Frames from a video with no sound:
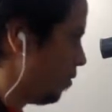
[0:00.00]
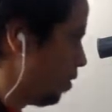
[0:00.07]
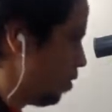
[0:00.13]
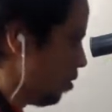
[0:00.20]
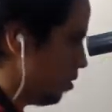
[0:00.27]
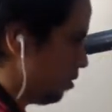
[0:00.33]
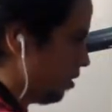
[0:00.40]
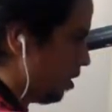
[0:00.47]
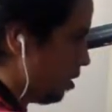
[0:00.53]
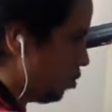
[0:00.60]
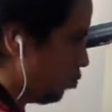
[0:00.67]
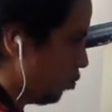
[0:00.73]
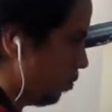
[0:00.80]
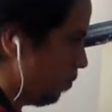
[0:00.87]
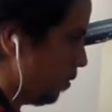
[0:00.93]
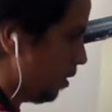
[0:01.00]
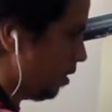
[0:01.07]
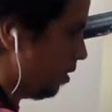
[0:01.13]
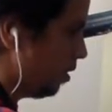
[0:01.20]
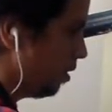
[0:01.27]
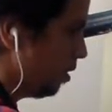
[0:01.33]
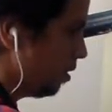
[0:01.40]
here. This will
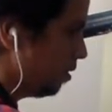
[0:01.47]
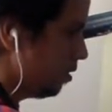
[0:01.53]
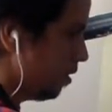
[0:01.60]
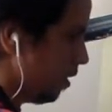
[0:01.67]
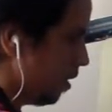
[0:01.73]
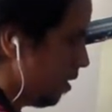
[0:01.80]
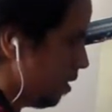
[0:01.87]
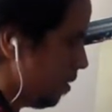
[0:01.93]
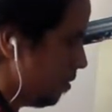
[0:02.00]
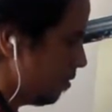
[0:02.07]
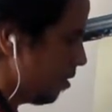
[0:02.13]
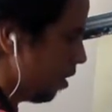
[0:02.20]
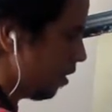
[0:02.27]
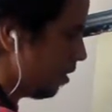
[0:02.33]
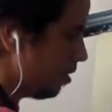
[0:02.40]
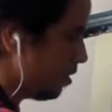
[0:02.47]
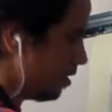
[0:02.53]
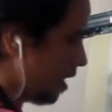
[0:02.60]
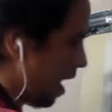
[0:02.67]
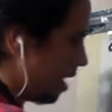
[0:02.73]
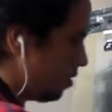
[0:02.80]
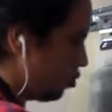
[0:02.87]
be the darkest
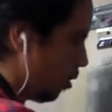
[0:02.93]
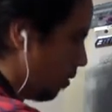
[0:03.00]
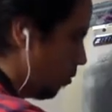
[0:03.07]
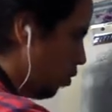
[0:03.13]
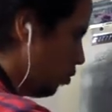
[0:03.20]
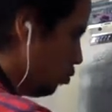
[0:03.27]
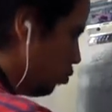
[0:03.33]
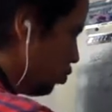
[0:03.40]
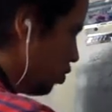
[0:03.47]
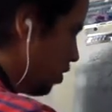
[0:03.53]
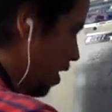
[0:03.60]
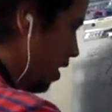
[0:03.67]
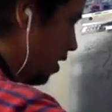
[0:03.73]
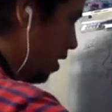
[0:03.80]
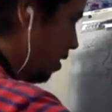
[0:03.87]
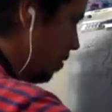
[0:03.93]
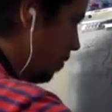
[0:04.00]
side, so I'm going to shade it.